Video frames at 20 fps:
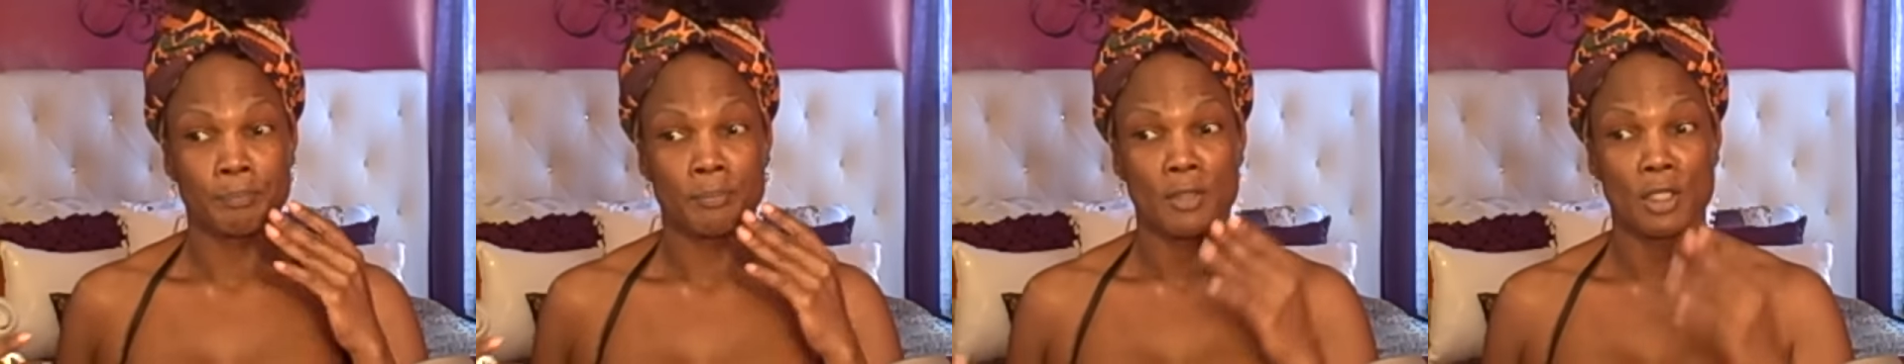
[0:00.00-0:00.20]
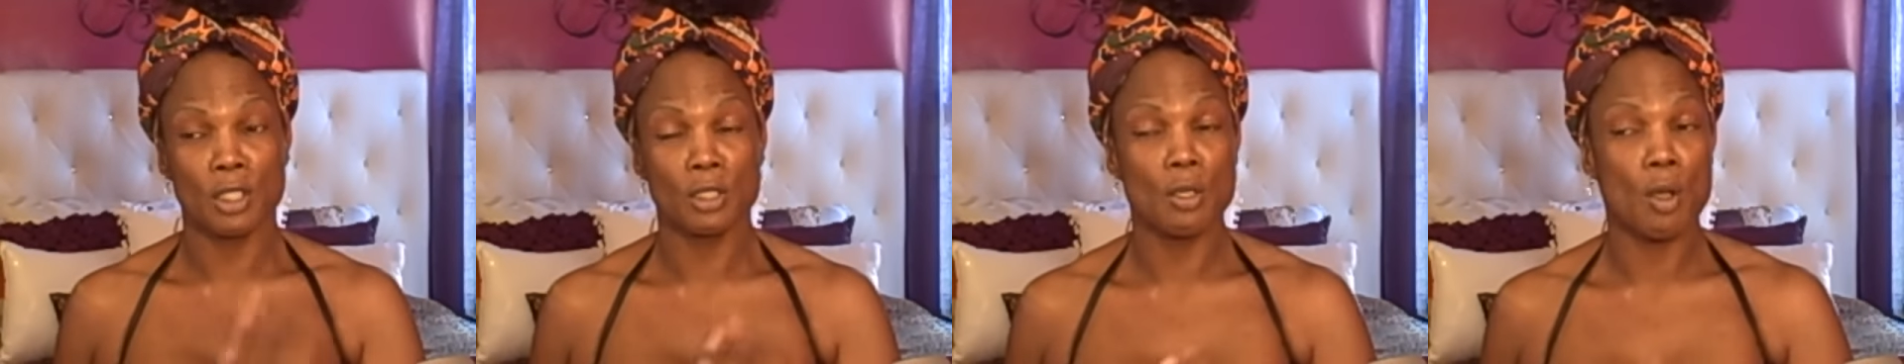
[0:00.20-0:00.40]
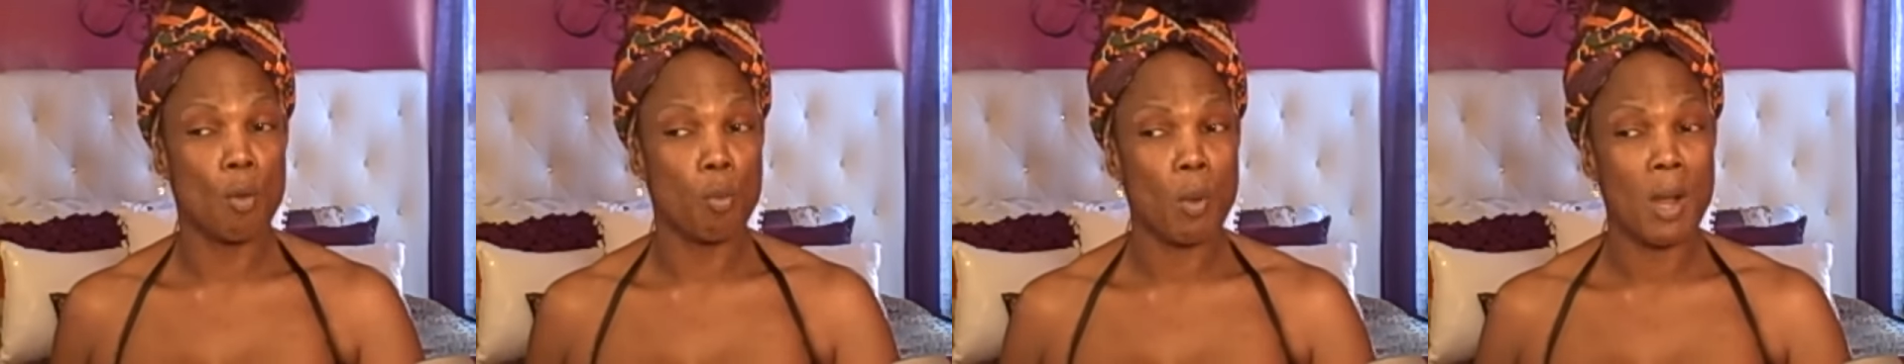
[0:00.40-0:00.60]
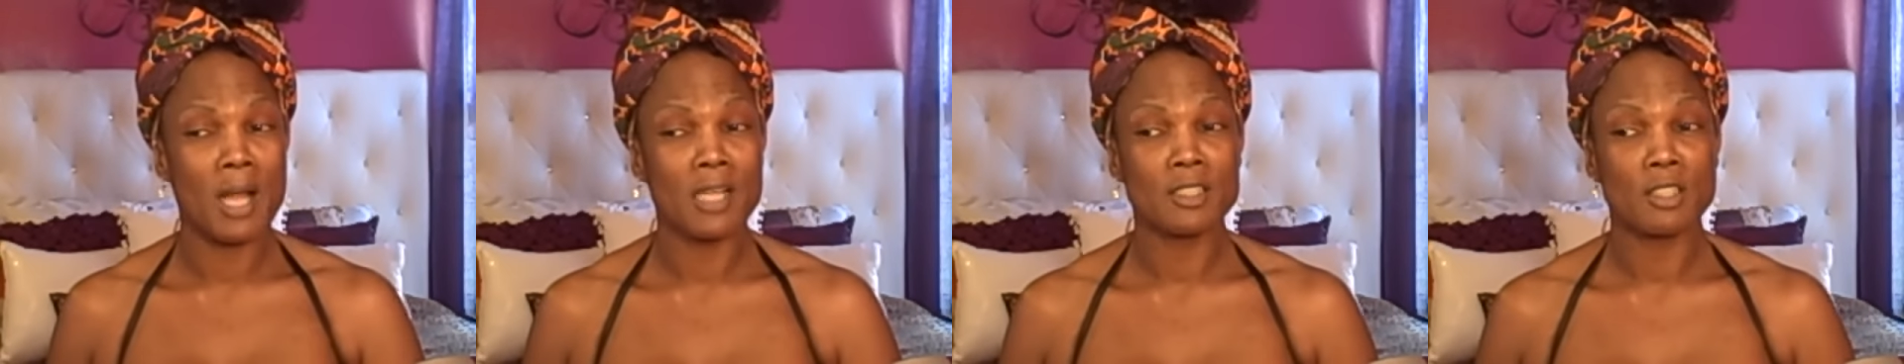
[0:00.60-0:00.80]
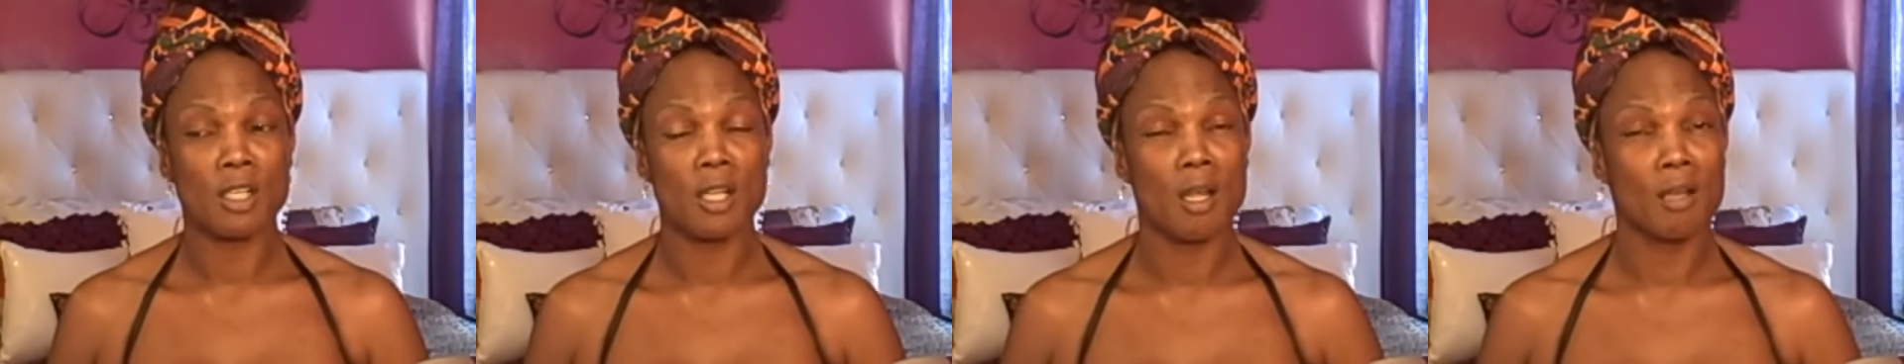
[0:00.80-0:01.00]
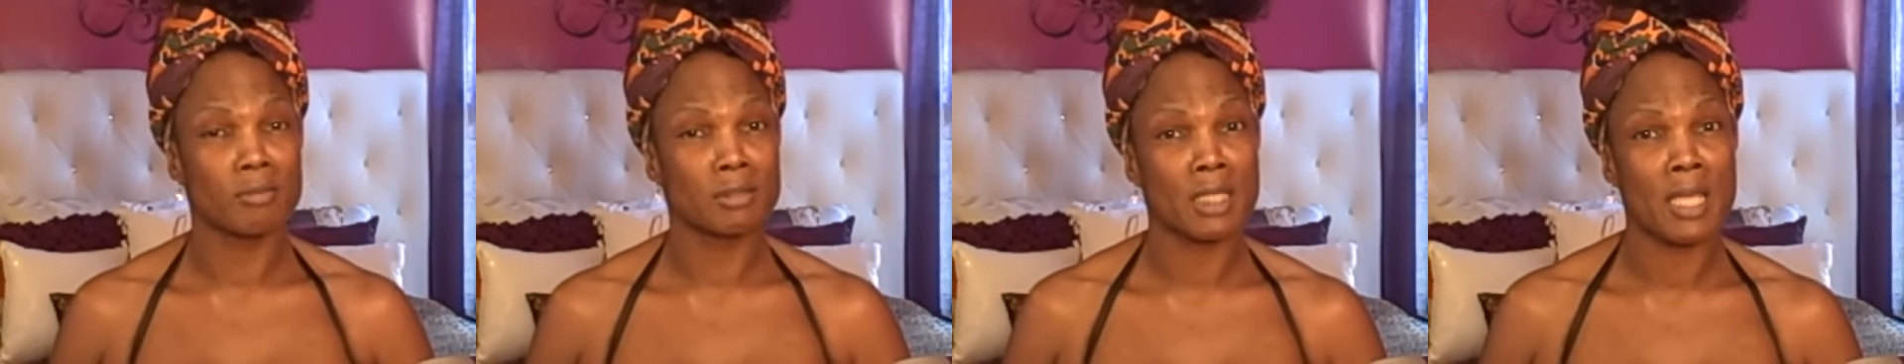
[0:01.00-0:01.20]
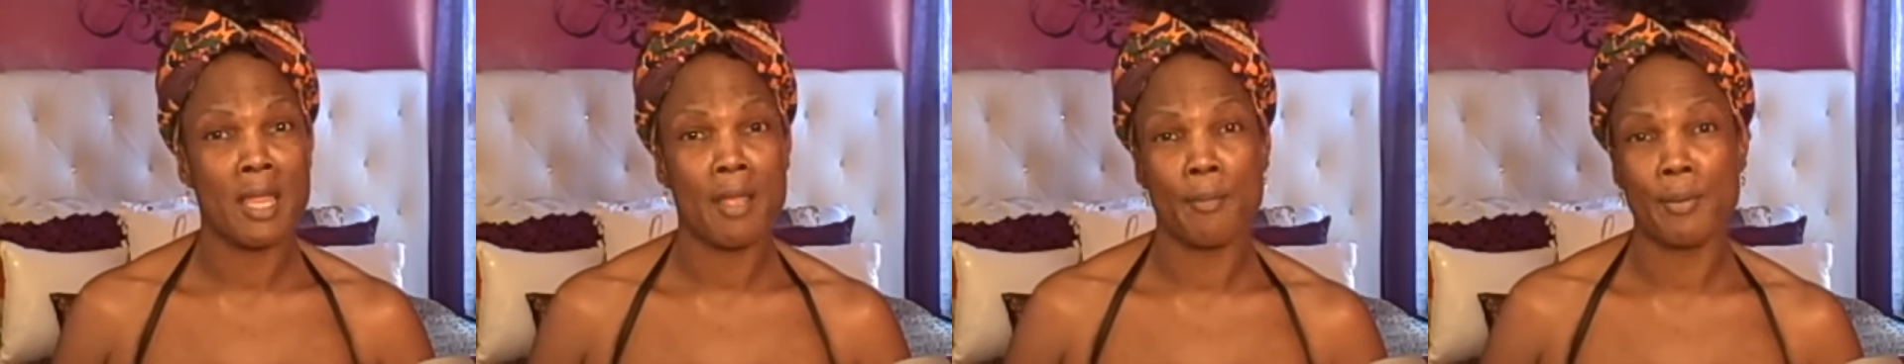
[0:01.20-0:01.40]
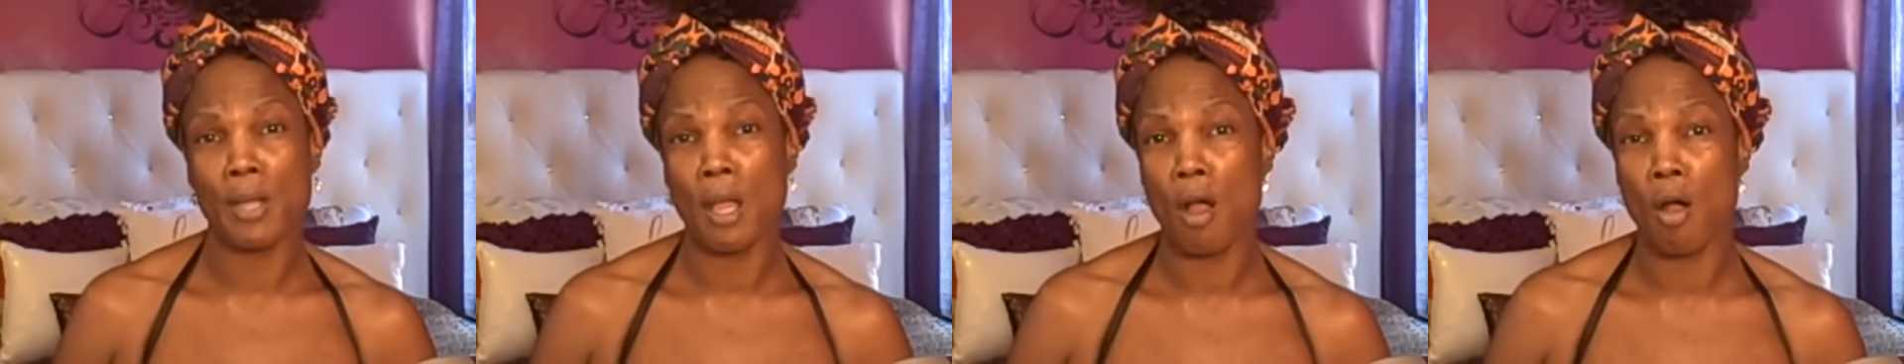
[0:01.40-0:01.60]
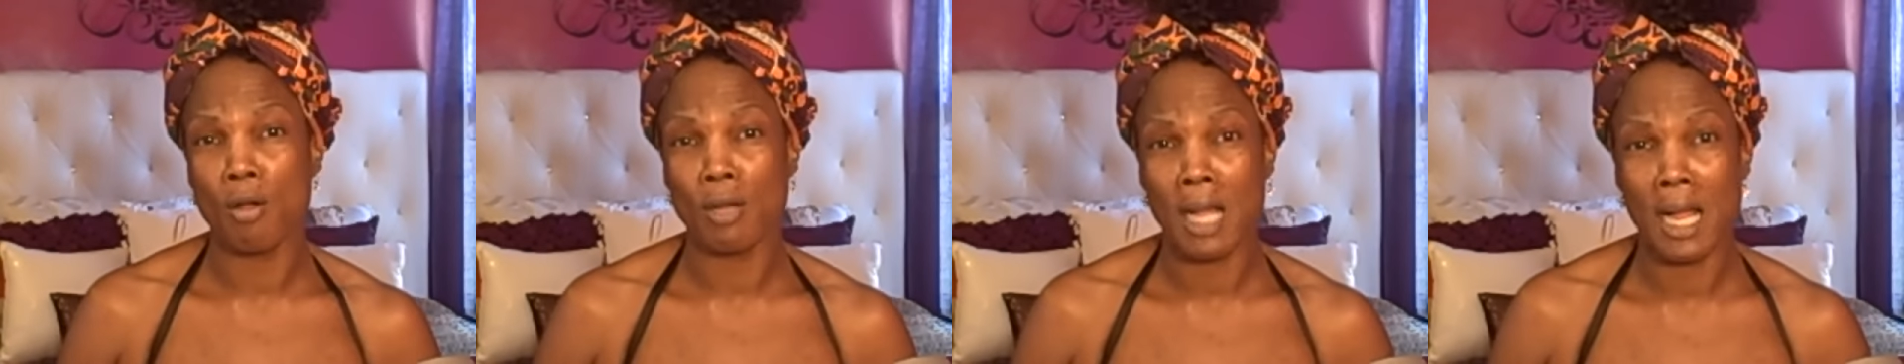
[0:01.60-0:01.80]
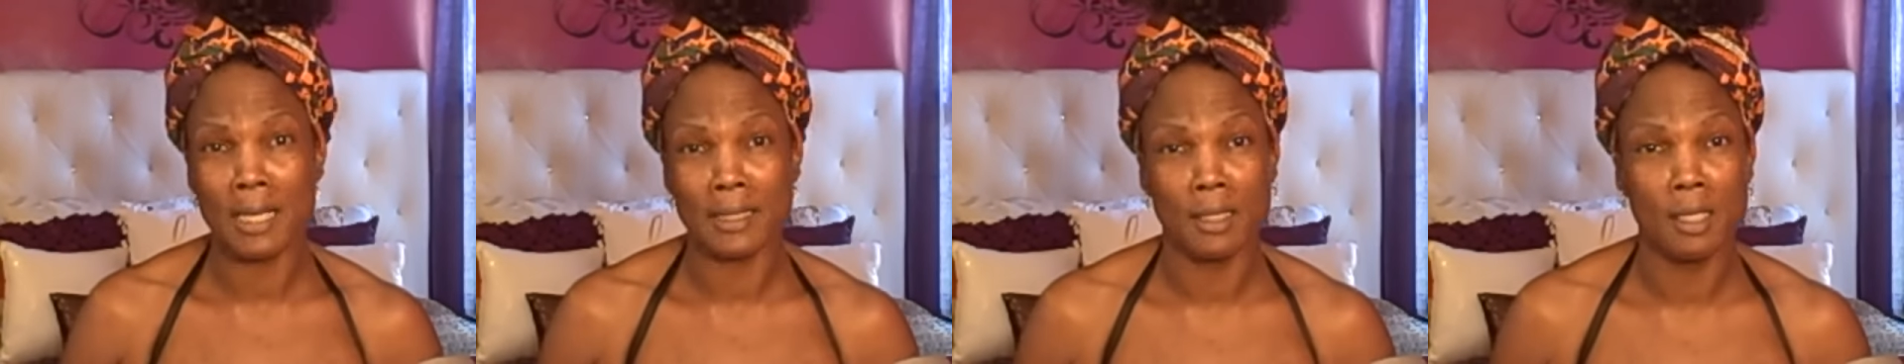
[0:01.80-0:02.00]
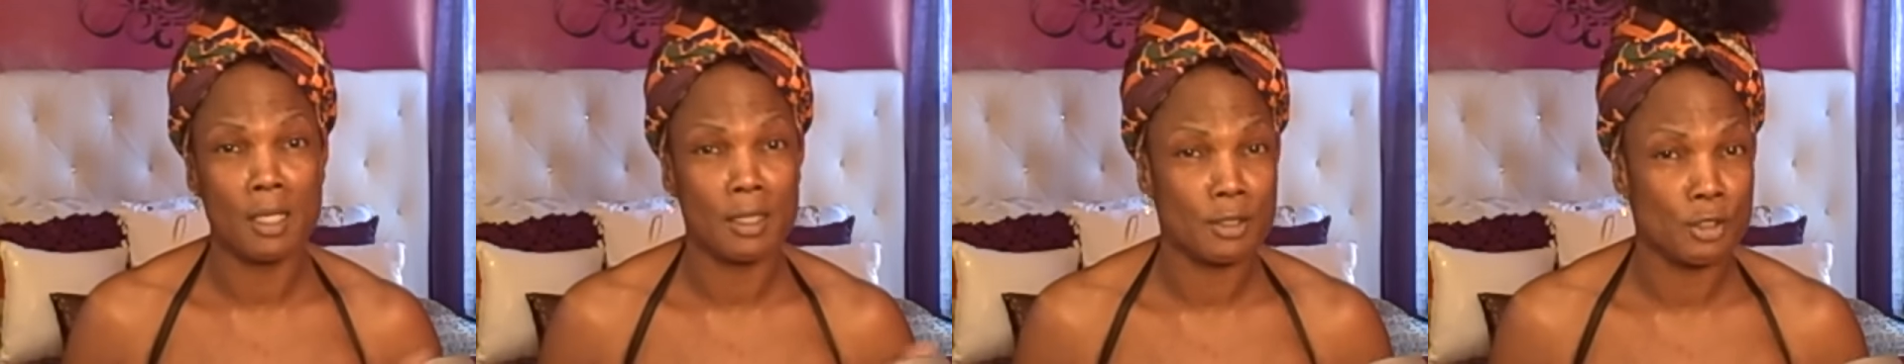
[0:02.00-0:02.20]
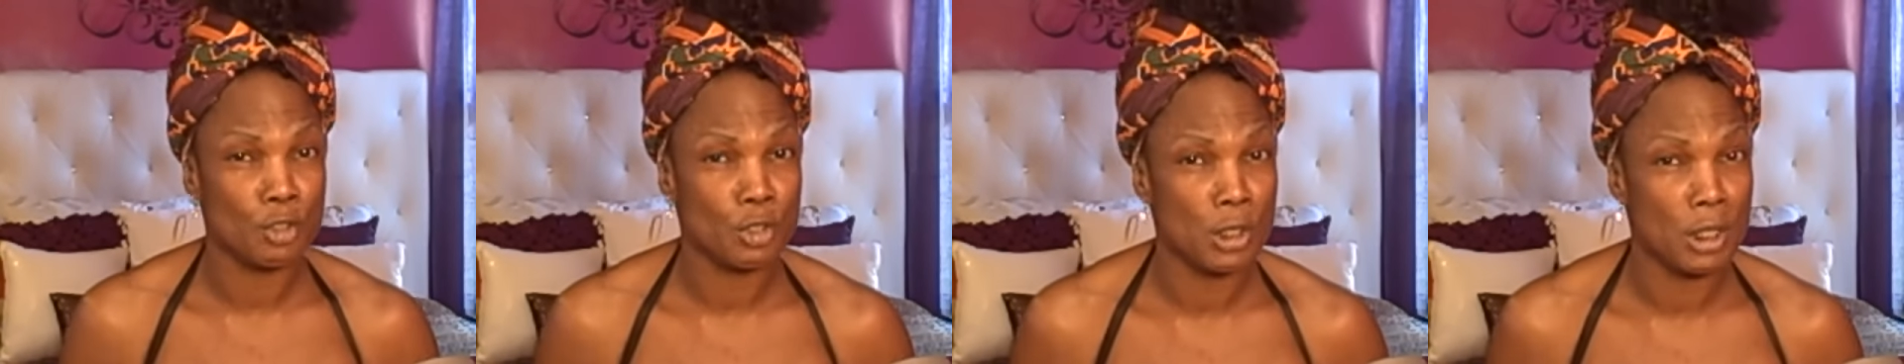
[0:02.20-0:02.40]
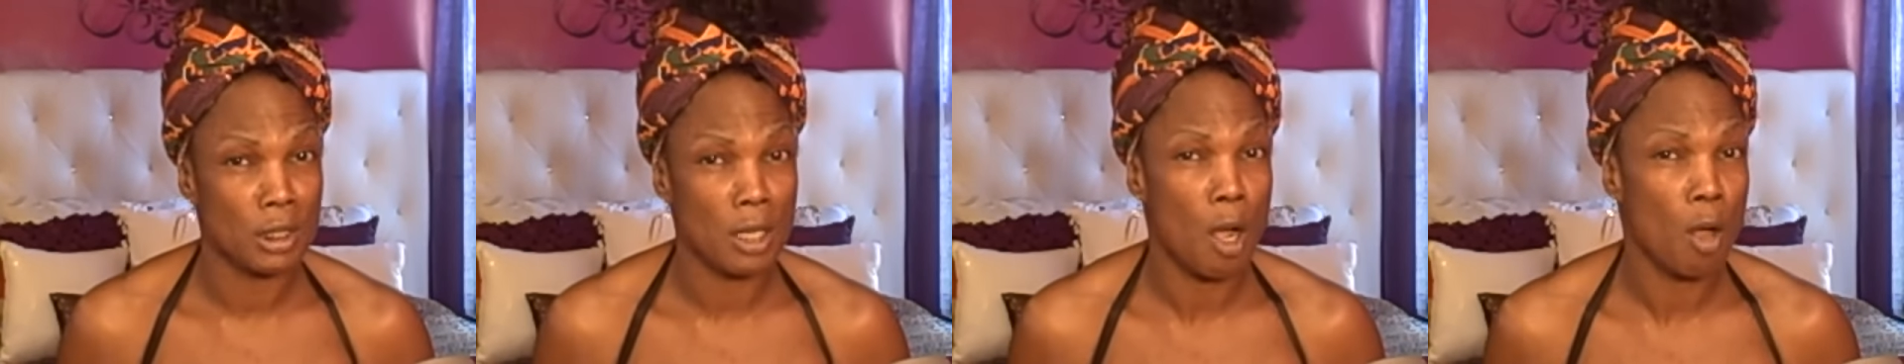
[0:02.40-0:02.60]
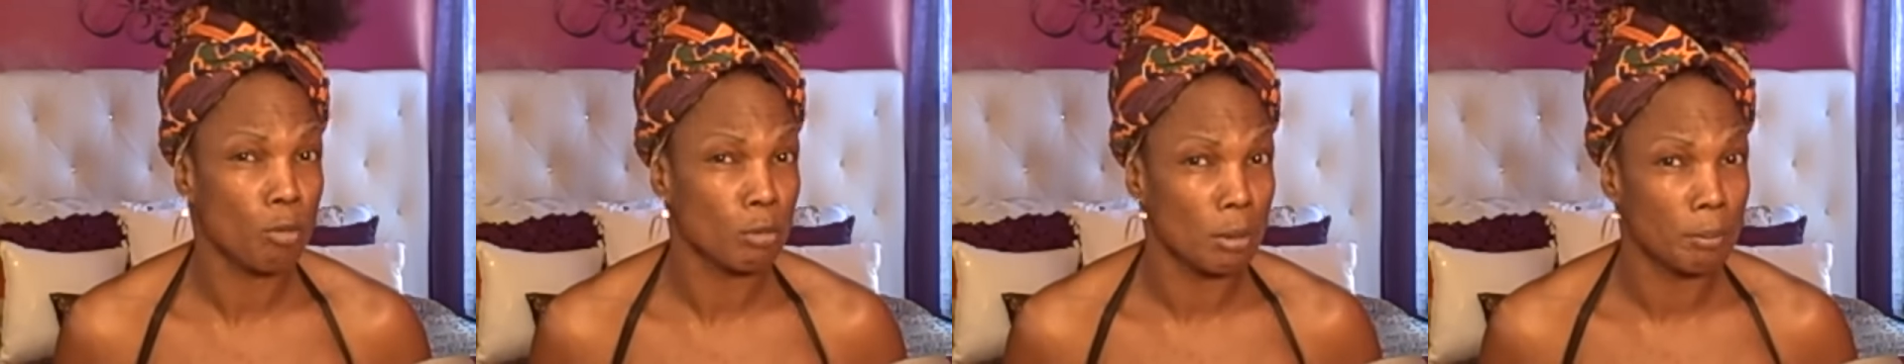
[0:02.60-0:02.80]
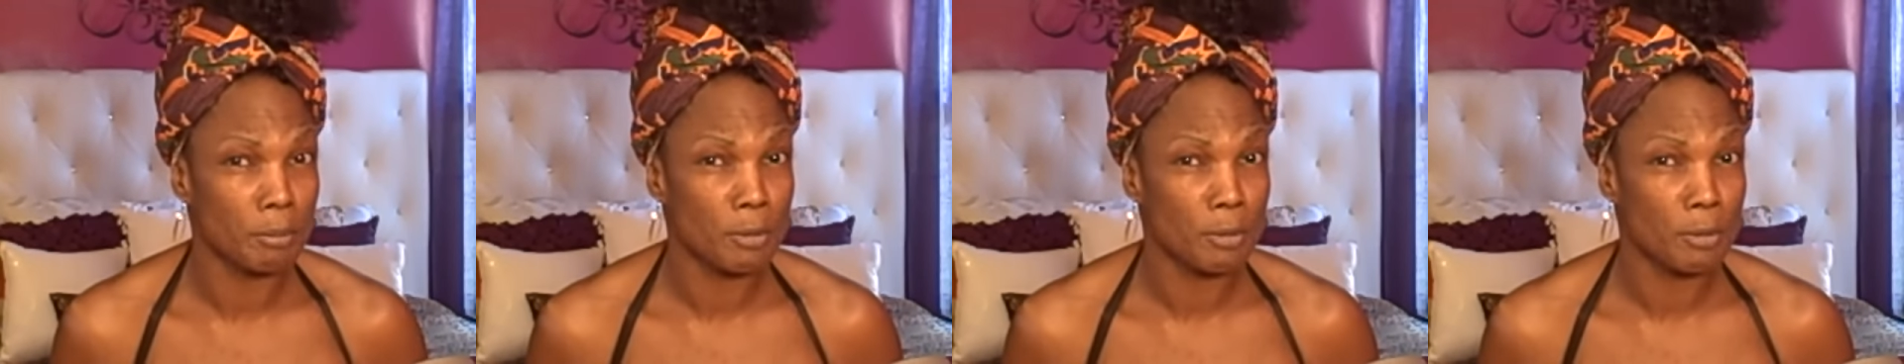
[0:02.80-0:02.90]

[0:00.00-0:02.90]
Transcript: you know, washcloths carry all kind of other shit on them.